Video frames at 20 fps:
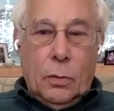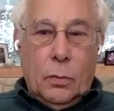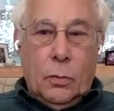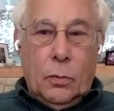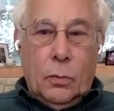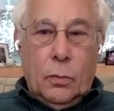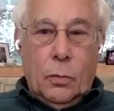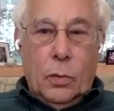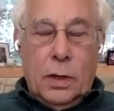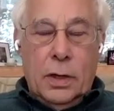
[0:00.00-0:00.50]

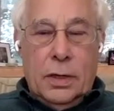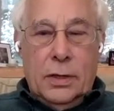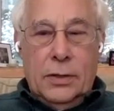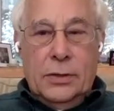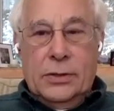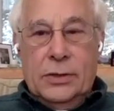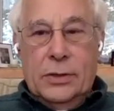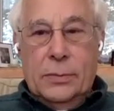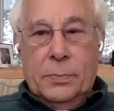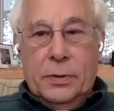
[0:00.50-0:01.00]
one
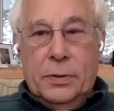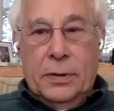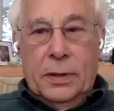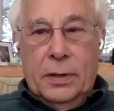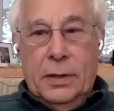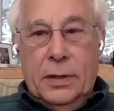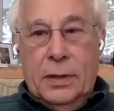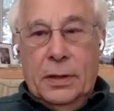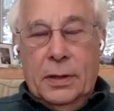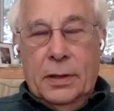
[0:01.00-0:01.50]
is
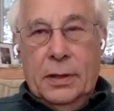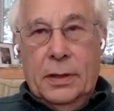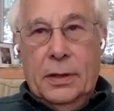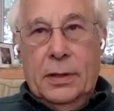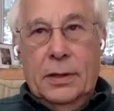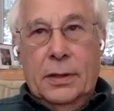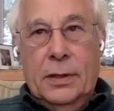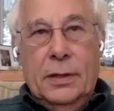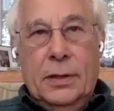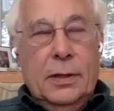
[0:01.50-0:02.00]
simply
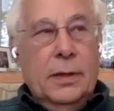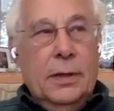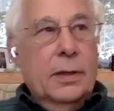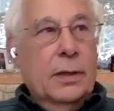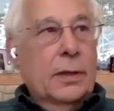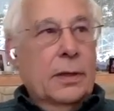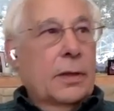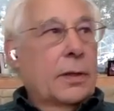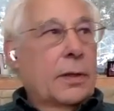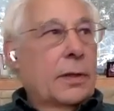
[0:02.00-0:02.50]

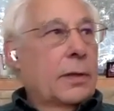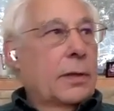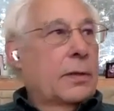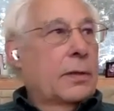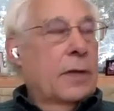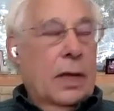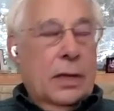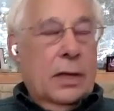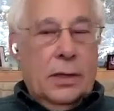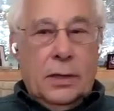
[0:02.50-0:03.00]

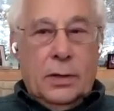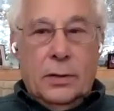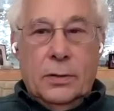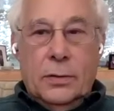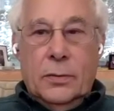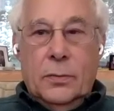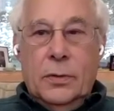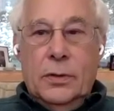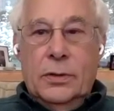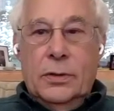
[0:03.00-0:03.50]

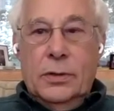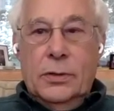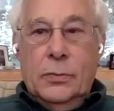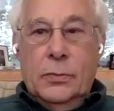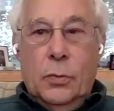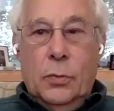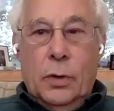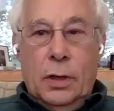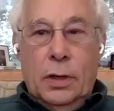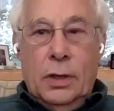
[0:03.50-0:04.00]
technical, which is
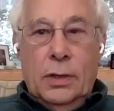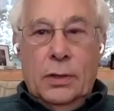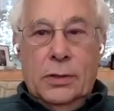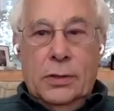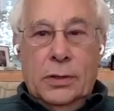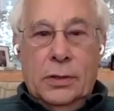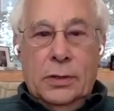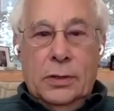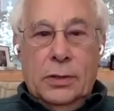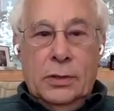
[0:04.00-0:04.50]
what is
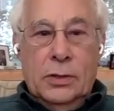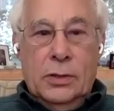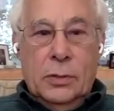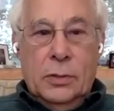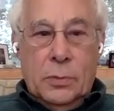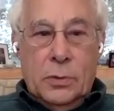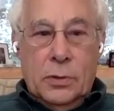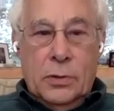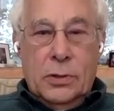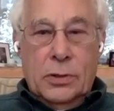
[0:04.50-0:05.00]
the
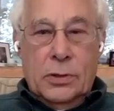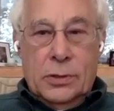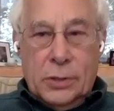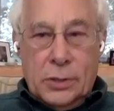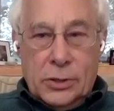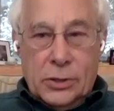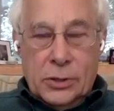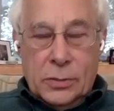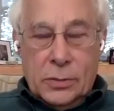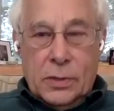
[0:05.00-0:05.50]
distribution
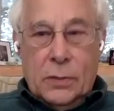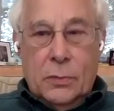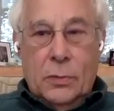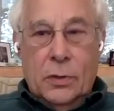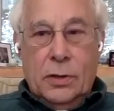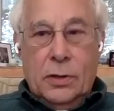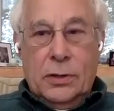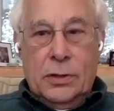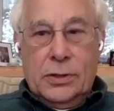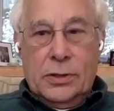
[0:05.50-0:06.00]
system that
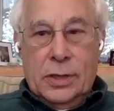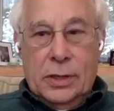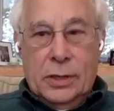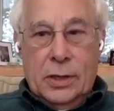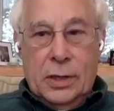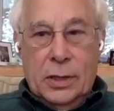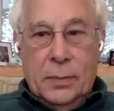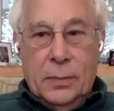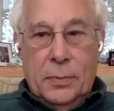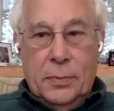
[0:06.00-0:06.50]
we're going to
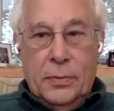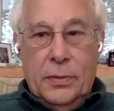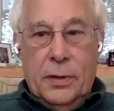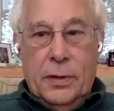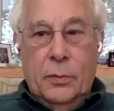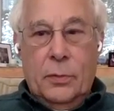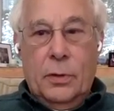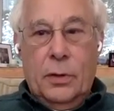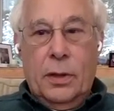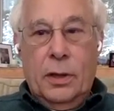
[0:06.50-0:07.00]
set up
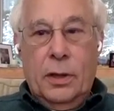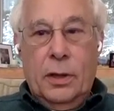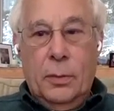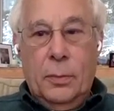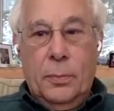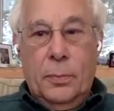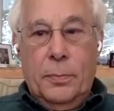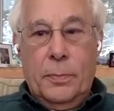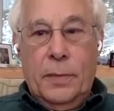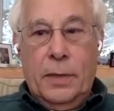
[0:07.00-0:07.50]
that will
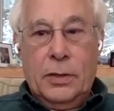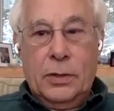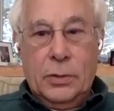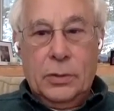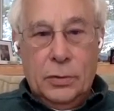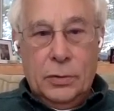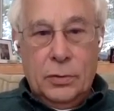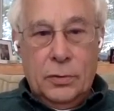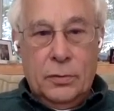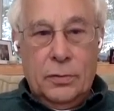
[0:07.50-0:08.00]
help make
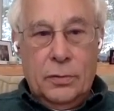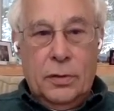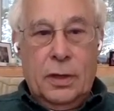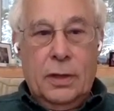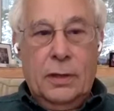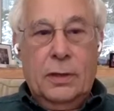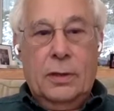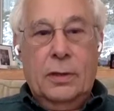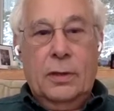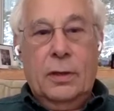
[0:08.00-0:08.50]
sure
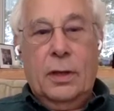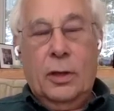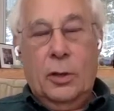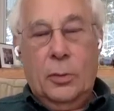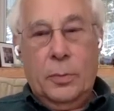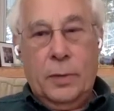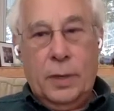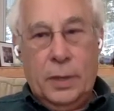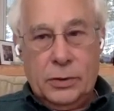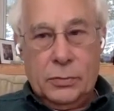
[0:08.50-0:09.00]
that
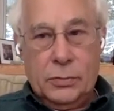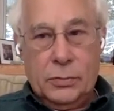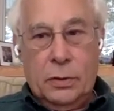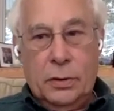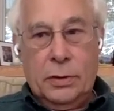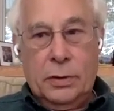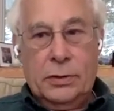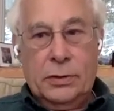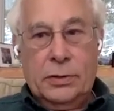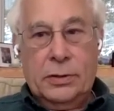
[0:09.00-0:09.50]
help gets
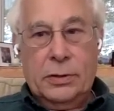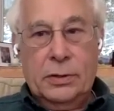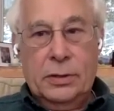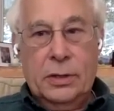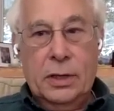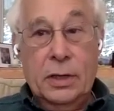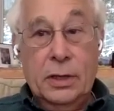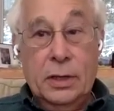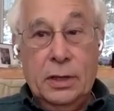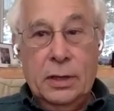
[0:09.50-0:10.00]
where it's
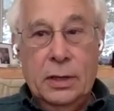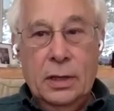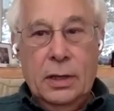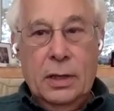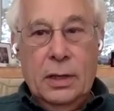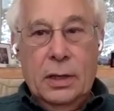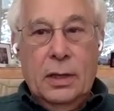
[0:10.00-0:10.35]
needed.